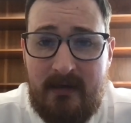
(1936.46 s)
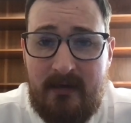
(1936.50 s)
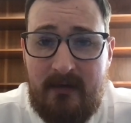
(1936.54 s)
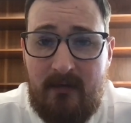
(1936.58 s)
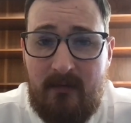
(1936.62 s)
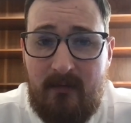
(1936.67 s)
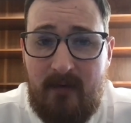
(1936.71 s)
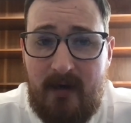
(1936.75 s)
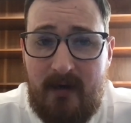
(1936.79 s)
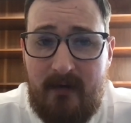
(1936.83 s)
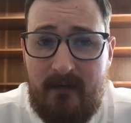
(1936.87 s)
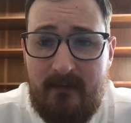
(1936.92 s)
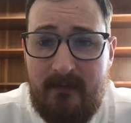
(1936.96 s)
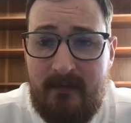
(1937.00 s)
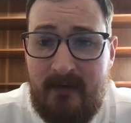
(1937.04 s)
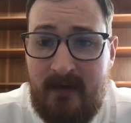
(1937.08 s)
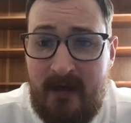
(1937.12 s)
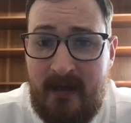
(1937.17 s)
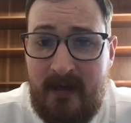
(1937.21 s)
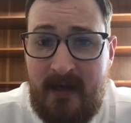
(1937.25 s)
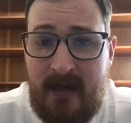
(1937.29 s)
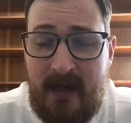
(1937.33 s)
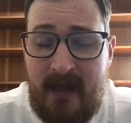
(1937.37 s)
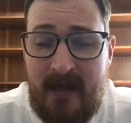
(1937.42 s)
Well,
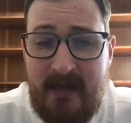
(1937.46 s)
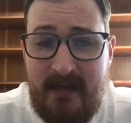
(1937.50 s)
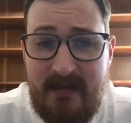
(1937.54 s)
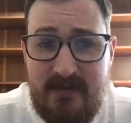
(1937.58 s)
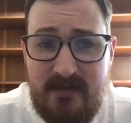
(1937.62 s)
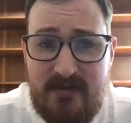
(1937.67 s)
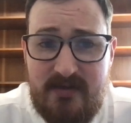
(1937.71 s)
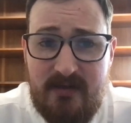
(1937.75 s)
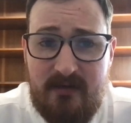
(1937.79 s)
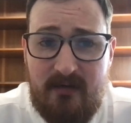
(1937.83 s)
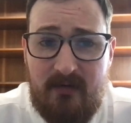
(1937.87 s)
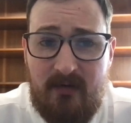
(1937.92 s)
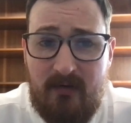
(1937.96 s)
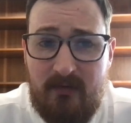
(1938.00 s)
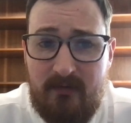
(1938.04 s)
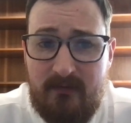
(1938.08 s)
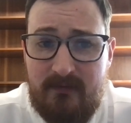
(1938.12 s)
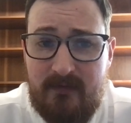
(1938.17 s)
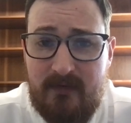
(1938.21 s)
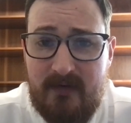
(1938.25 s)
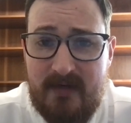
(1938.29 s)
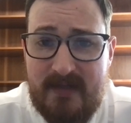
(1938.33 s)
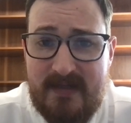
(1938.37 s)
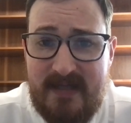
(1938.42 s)
an angel,
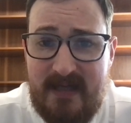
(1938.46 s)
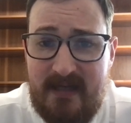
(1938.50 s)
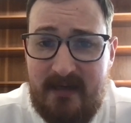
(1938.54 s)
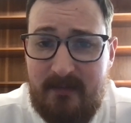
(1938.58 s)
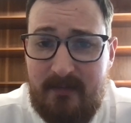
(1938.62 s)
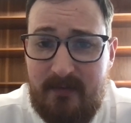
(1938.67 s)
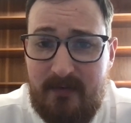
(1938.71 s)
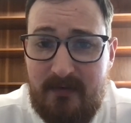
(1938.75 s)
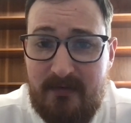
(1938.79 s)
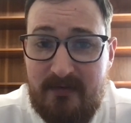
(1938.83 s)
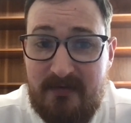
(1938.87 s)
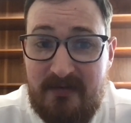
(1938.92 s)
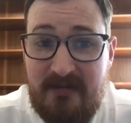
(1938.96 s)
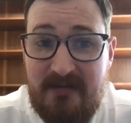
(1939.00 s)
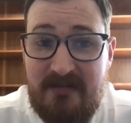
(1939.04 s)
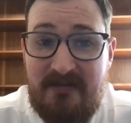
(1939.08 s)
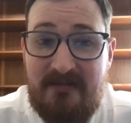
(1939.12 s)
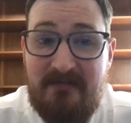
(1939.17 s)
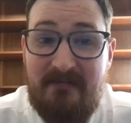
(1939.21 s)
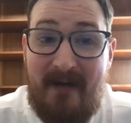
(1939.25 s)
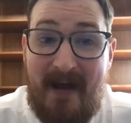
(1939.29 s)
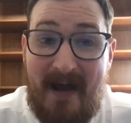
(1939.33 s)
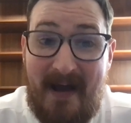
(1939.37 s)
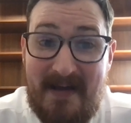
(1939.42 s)
for example, could
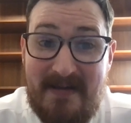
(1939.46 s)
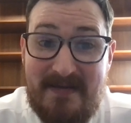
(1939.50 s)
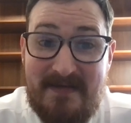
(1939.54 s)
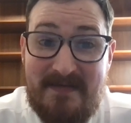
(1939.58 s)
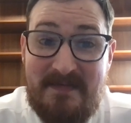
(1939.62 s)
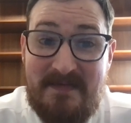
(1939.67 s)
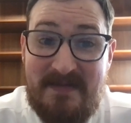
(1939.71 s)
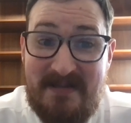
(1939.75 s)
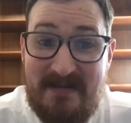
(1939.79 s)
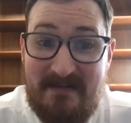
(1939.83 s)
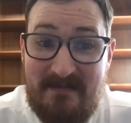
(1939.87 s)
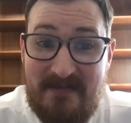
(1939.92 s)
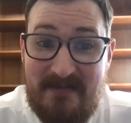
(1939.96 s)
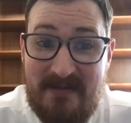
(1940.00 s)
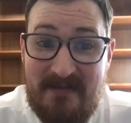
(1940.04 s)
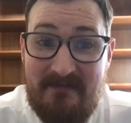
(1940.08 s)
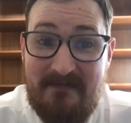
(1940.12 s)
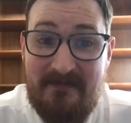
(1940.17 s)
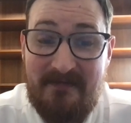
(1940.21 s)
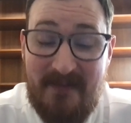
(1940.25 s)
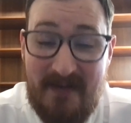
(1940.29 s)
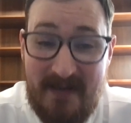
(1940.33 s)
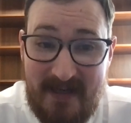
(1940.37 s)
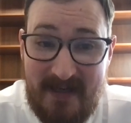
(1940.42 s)
grasp something
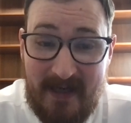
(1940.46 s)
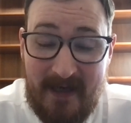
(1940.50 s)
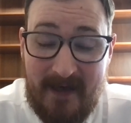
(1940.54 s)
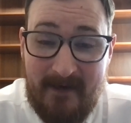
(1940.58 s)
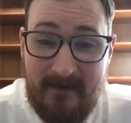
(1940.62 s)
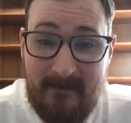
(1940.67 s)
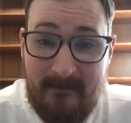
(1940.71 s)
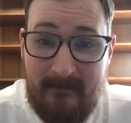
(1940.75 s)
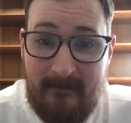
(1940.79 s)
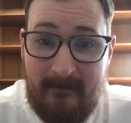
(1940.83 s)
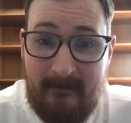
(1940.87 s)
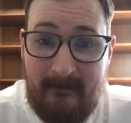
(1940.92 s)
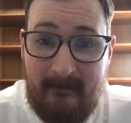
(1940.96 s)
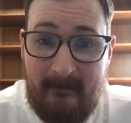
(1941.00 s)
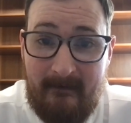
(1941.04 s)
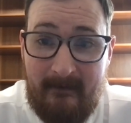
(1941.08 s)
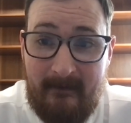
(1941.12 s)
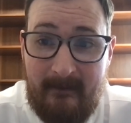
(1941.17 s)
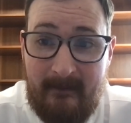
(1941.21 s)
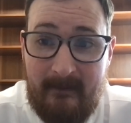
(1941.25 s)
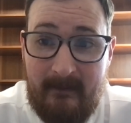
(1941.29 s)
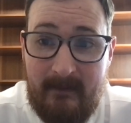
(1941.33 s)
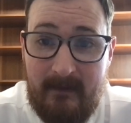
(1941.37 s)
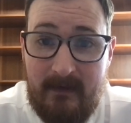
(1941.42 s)
funny,
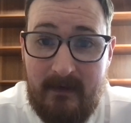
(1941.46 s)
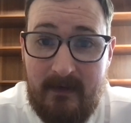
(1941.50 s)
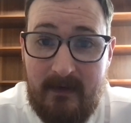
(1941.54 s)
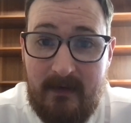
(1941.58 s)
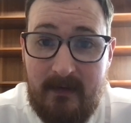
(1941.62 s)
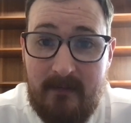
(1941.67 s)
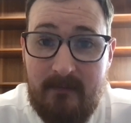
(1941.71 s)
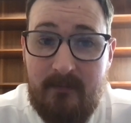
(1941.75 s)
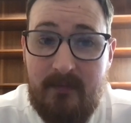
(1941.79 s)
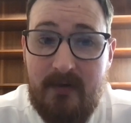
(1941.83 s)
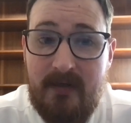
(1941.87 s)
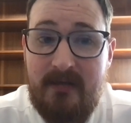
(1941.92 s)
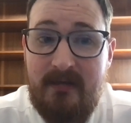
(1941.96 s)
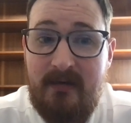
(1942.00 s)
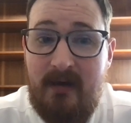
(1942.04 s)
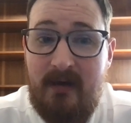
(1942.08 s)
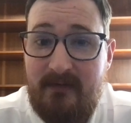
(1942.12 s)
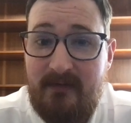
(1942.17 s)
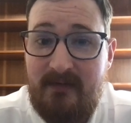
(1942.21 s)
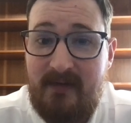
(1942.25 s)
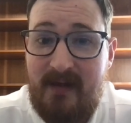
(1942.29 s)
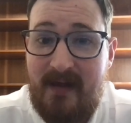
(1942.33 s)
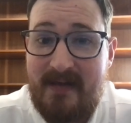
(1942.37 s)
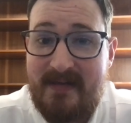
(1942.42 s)
but
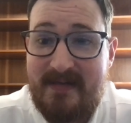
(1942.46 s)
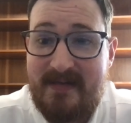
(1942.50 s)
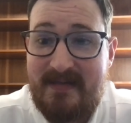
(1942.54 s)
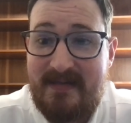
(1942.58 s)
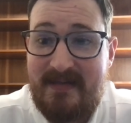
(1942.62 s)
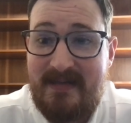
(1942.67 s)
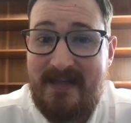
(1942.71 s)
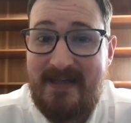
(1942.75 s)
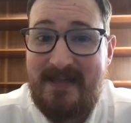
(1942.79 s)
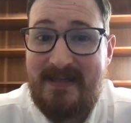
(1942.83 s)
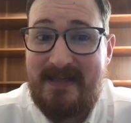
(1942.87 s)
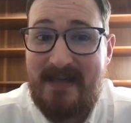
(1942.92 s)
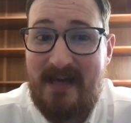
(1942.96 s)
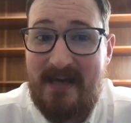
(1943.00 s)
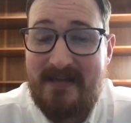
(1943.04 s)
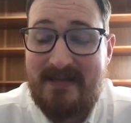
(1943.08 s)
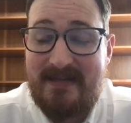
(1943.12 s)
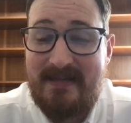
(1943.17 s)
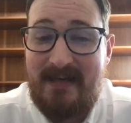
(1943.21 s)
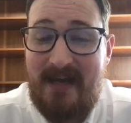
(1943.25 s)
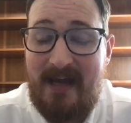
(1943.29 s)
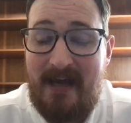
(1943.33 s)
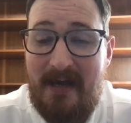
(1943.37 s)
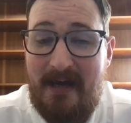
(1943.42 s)
nonetheless, he
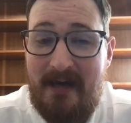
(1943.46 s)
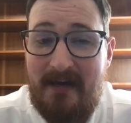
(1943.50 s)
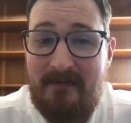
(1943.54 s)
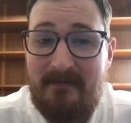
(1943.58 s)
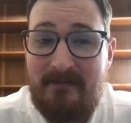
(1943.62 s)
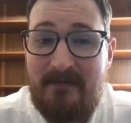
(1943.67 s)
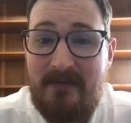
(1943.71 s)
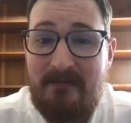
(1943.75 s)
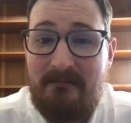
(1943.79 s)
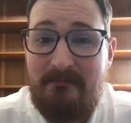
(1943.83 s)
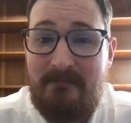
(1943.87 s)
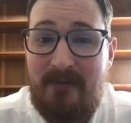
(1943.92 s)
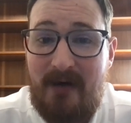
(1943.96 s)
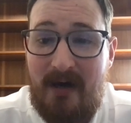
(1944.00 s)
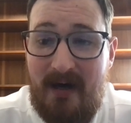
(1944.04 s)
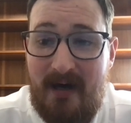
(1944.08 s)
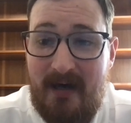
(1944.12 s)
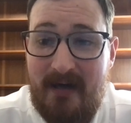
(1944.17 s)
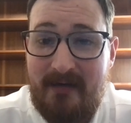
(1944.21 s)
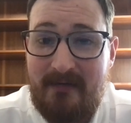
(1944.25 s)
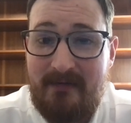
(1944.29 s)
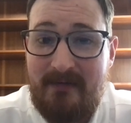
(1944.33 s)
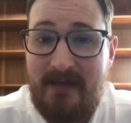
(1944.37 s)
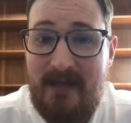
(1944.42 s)
doesn't have the
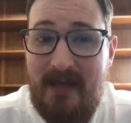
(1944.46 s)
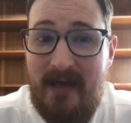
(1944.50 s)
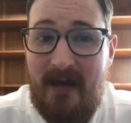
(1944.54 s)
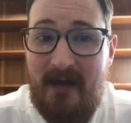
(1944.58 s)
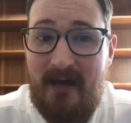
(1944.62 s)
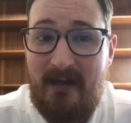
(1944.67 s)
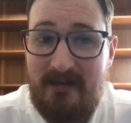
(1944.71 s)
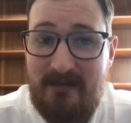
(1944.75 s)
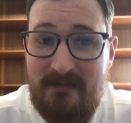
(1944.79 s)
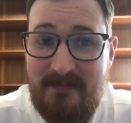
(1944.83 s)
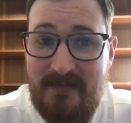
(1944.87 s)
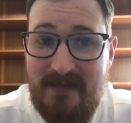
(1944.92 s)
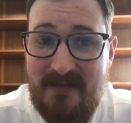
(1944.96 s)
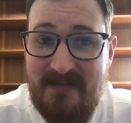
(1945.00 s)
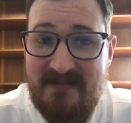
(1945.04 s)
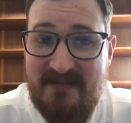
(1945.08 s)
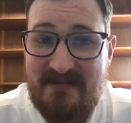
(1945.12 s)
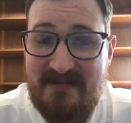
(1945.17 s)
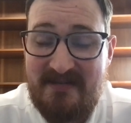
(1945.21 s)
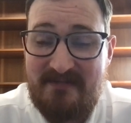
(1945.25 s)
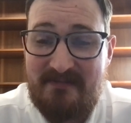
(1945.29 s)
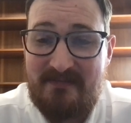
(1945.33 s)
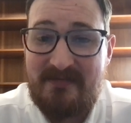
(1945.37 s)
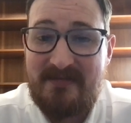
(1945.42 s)
bodily element
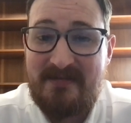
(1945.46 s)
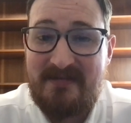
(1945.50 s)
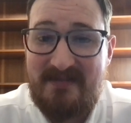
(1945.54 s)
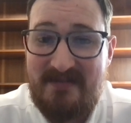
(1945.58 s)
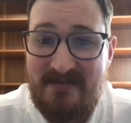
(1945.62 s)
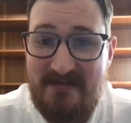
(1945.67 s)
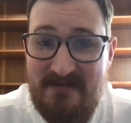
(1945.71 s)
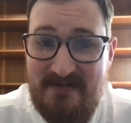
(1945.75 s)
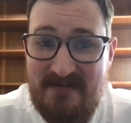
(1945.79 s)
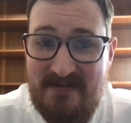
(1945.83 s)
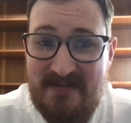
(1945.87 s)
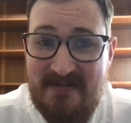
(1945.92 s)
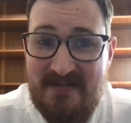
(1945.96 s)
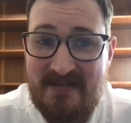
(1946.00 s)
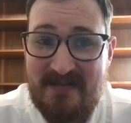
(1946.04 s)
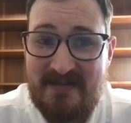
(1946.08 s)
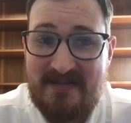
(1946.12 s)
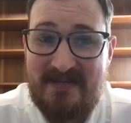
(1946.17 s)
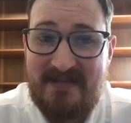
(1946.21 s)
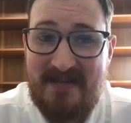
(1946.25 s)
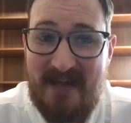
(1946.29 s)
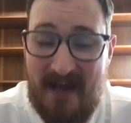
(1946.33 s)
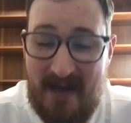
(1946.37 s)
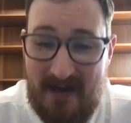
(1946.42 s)
to produce the
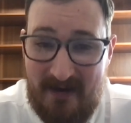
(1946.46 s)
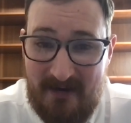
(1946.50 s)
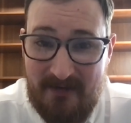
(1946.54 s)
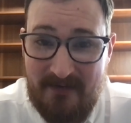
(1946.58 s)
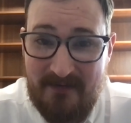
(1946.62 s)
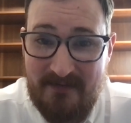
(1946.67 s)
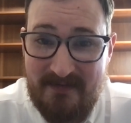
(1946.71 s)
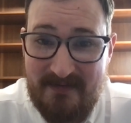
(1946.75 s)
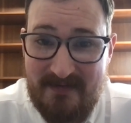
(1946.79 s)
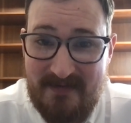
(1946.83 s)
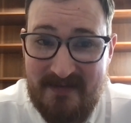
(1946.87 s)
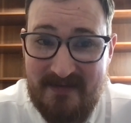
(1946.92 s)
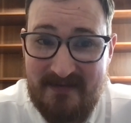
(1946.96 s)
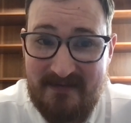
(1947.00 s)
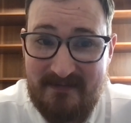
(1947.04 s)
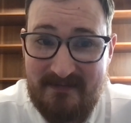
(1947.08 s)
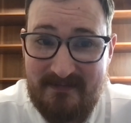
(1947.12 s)
sound.